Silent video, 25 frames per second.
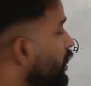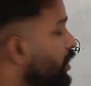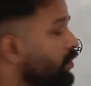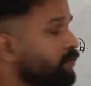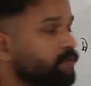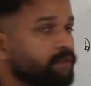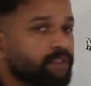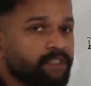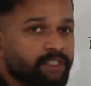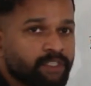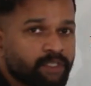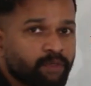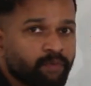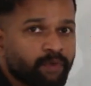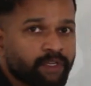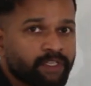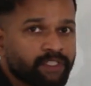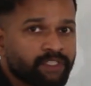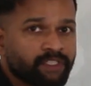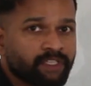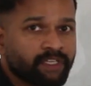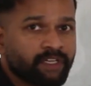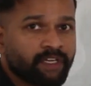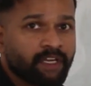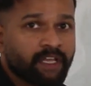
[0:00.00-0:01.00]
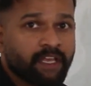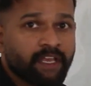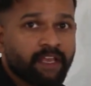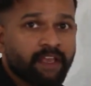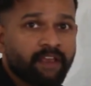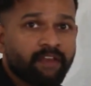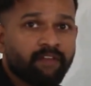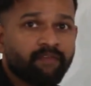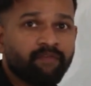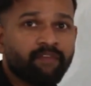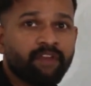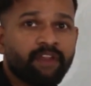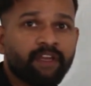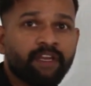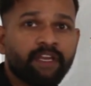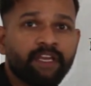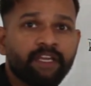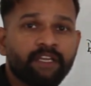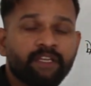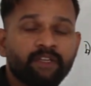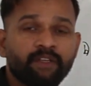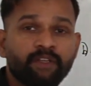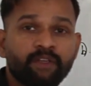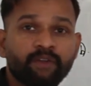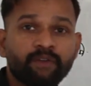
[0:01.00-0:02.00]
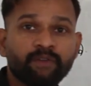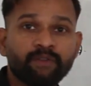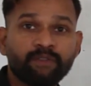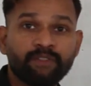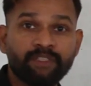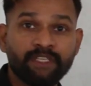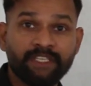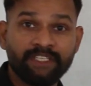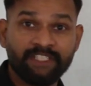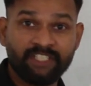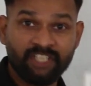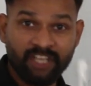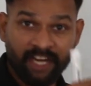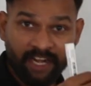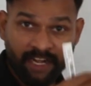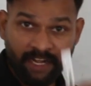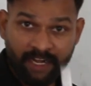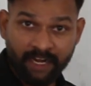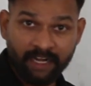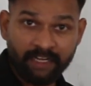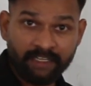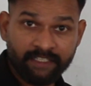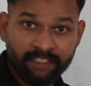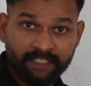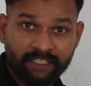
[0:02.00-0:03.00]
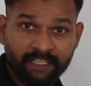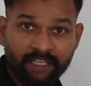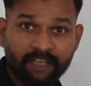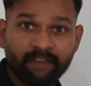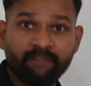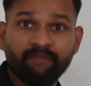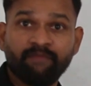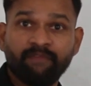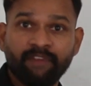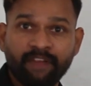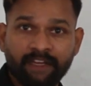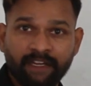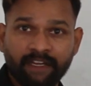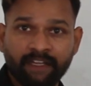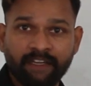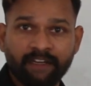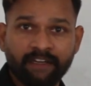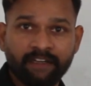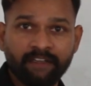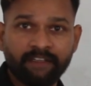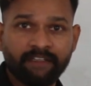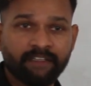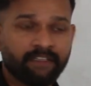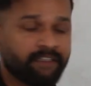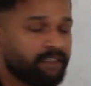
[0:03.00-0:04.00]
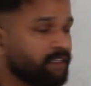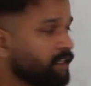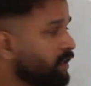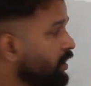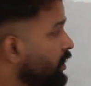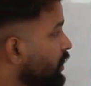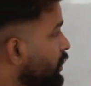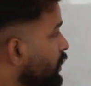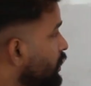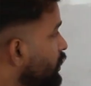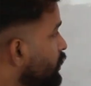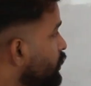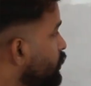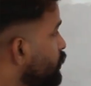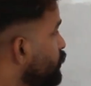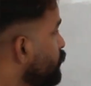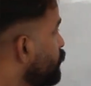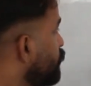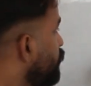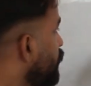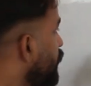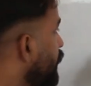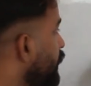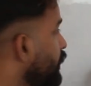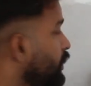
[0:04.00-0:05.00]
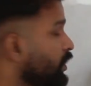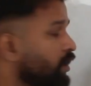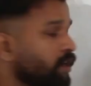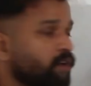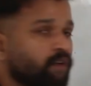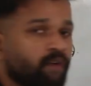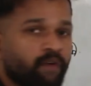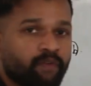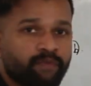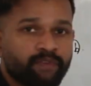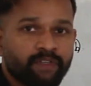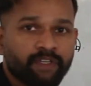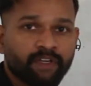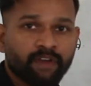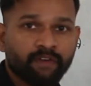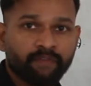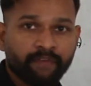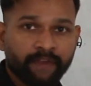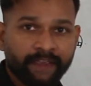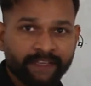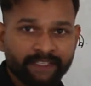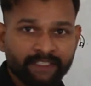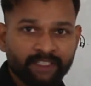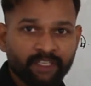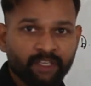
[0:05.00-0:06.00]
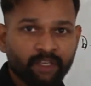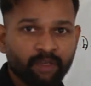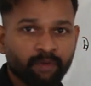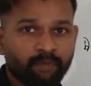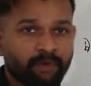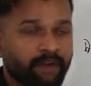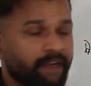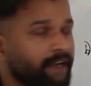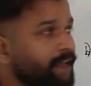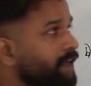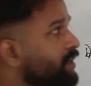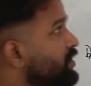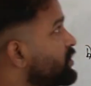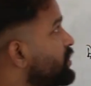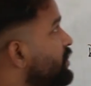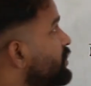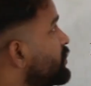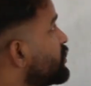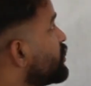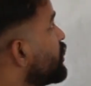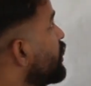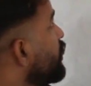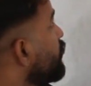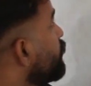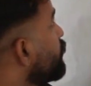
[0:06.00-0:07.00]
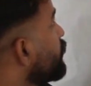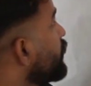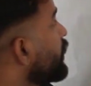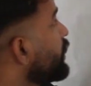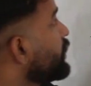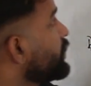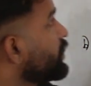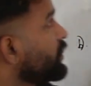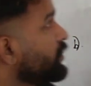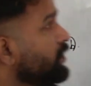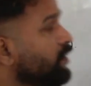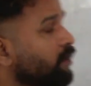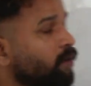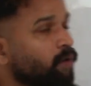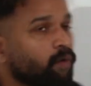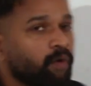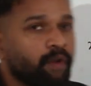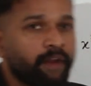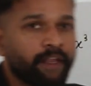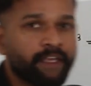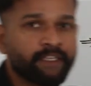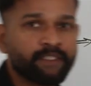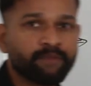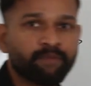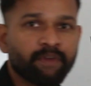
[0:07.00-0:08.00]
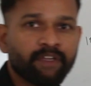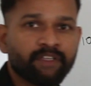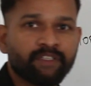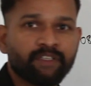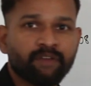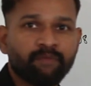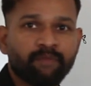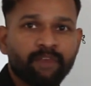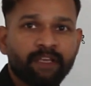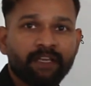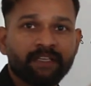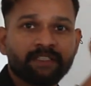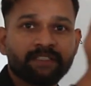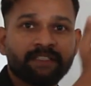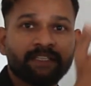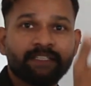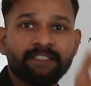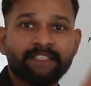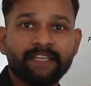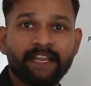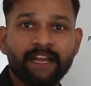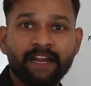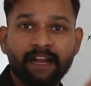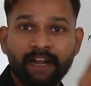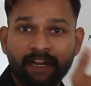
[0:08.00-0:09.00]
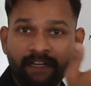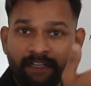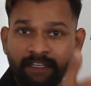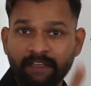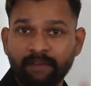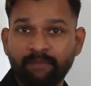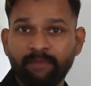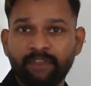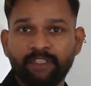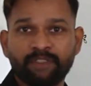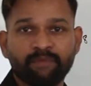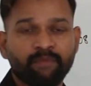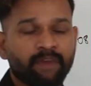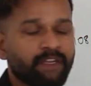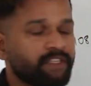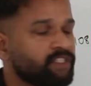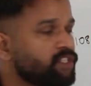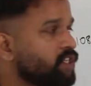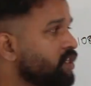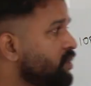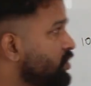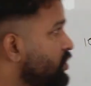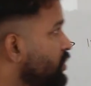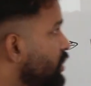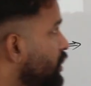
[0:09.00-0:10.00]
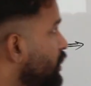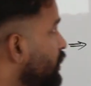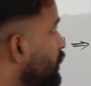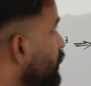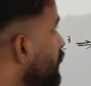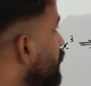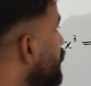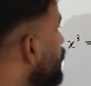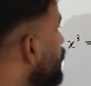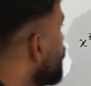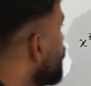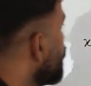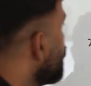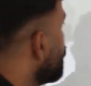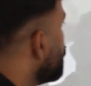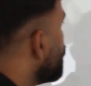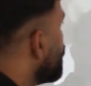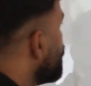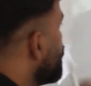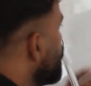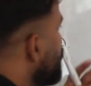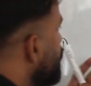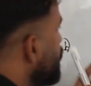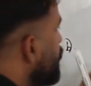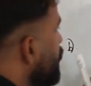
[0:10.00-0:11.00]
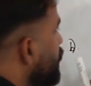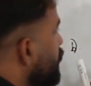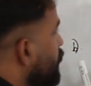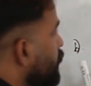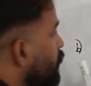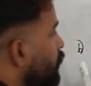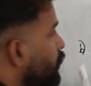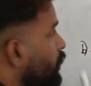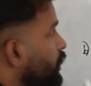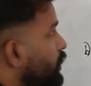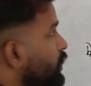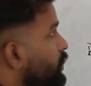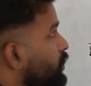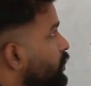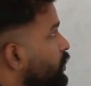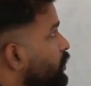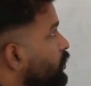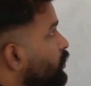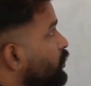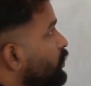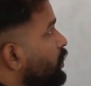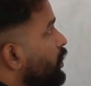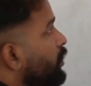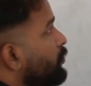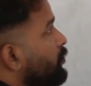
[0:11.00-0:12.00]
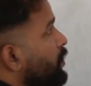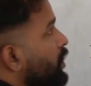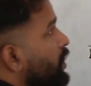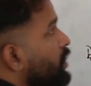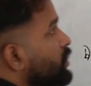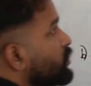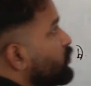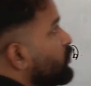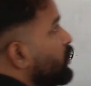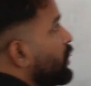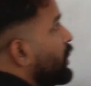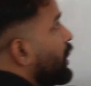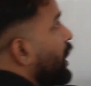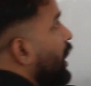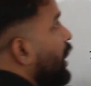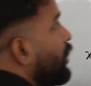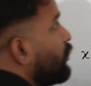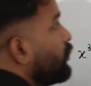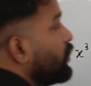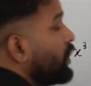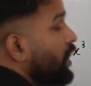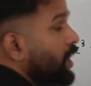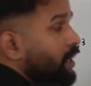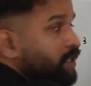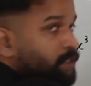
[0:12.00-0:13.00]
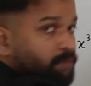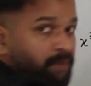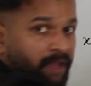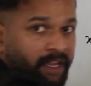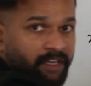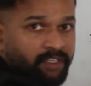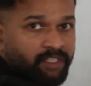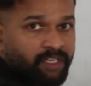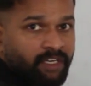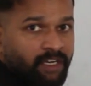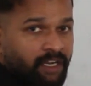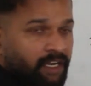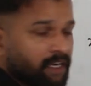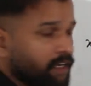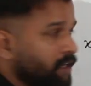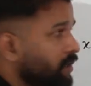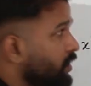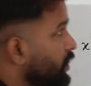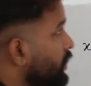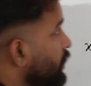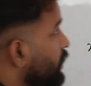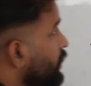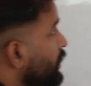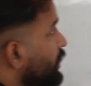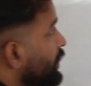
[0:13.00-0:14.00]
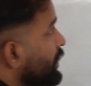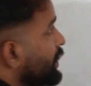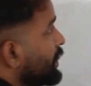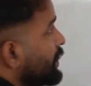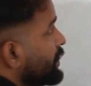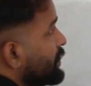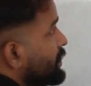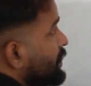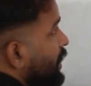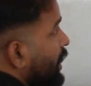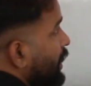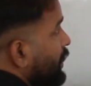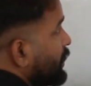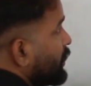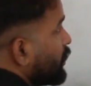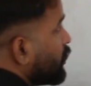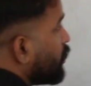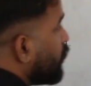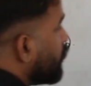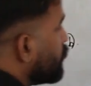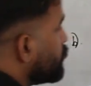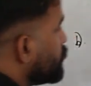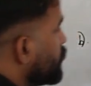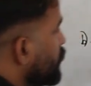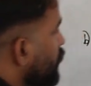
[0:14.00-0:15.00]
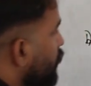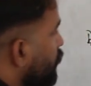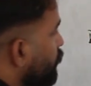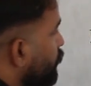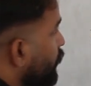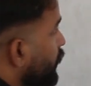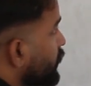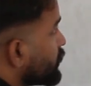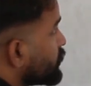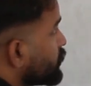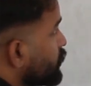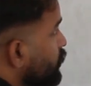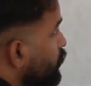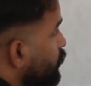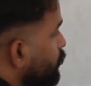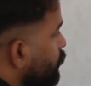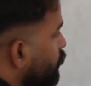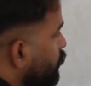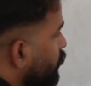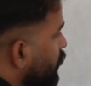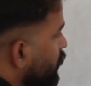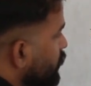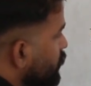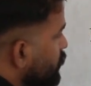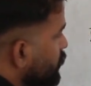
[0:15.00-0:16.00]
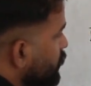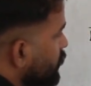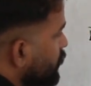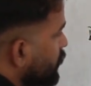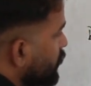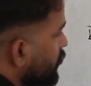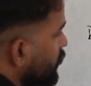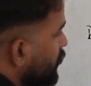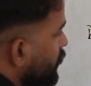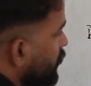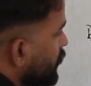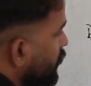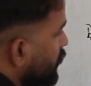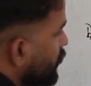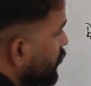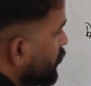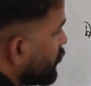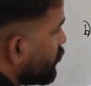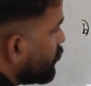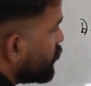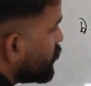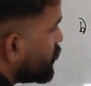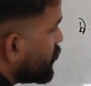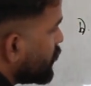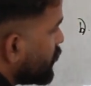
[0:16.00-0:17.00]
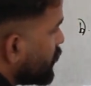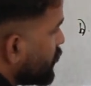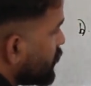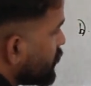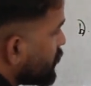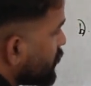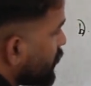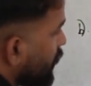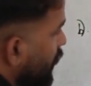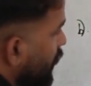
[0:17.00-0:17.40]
have this question. We need to use the general term we learned to find the coefficient of x cube and x instead of writing the whole expansion because the general term is much easier. But here you don't need to do that because we have the expansion already. Take the coefficient of x cube first which is